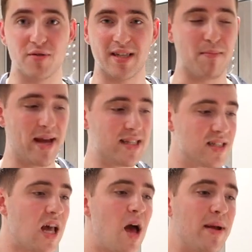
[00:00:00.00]
using
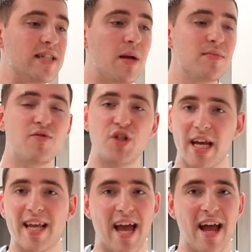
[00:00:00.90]
mince, but in terms of
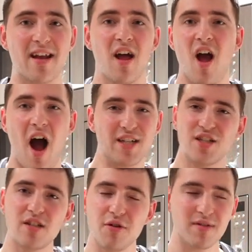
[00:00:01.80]
chicken, I
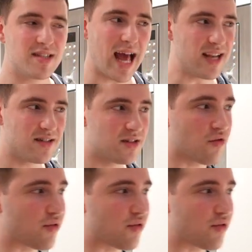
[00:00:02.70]
just don't tend to